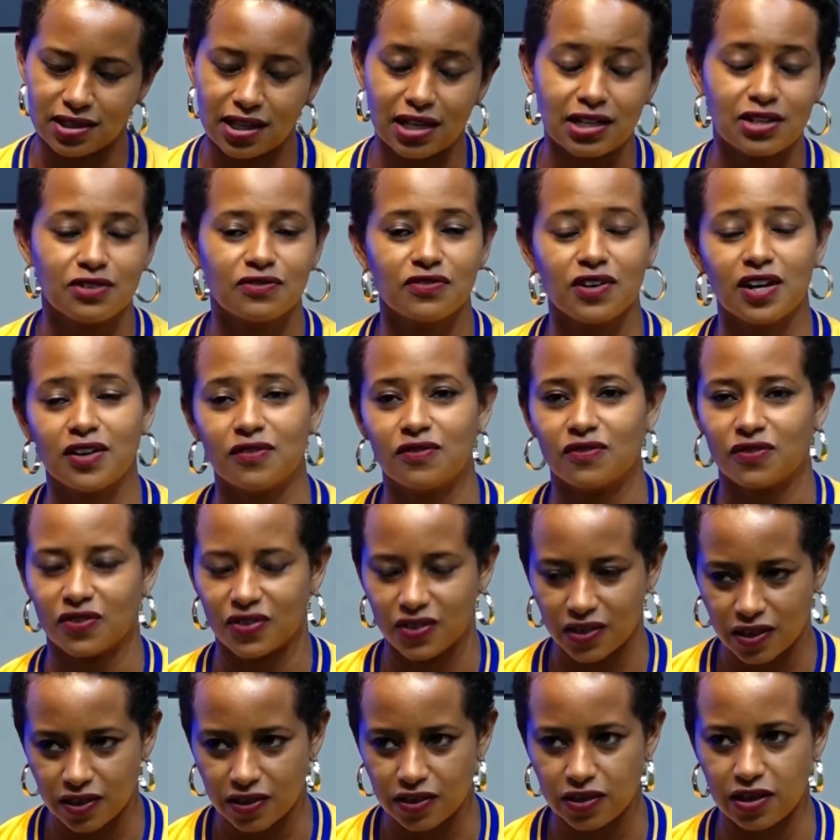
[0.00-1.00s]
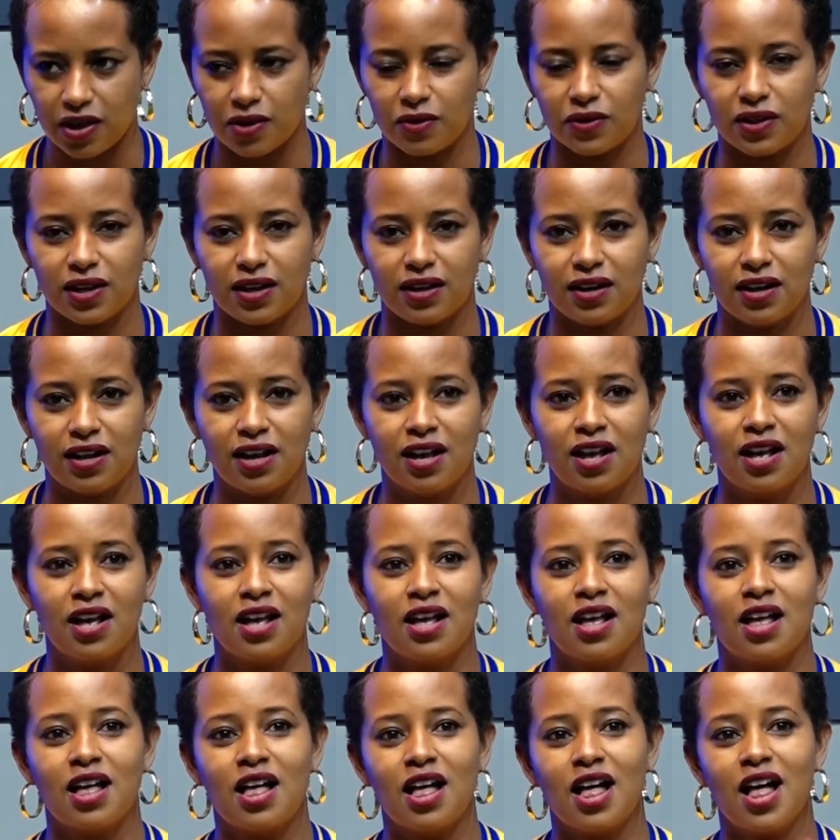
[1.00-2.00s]
35,000,
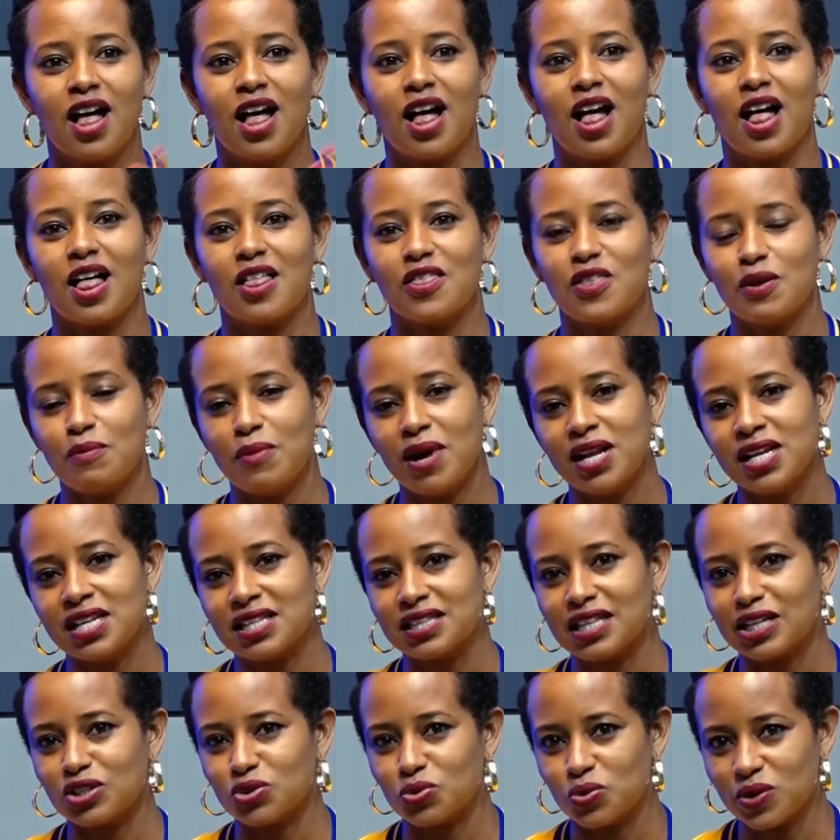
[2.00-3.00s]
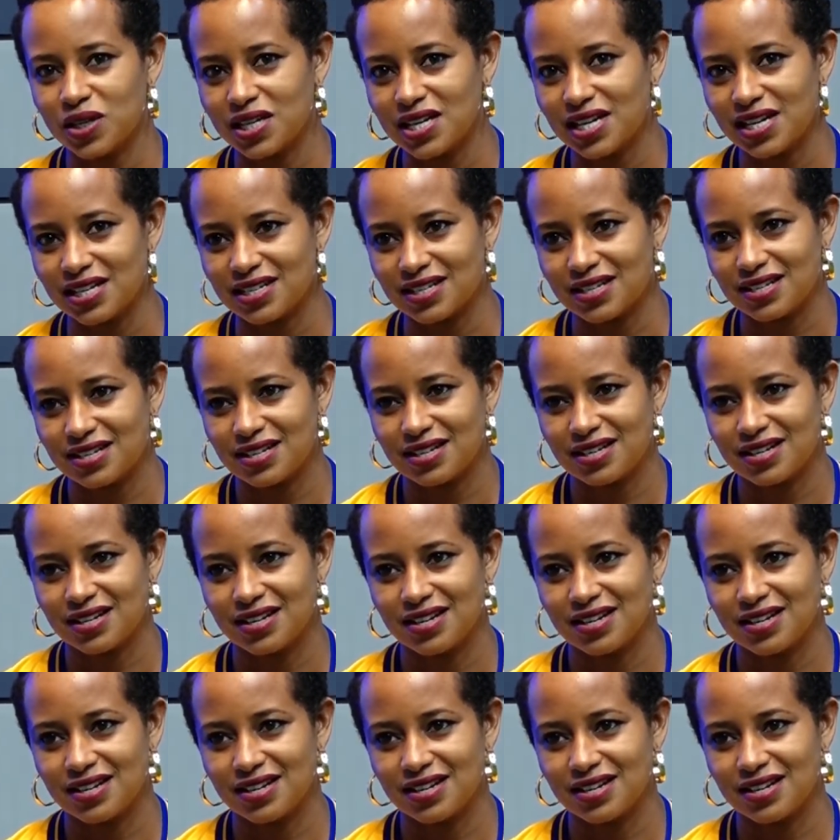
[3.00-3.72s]
the money that we get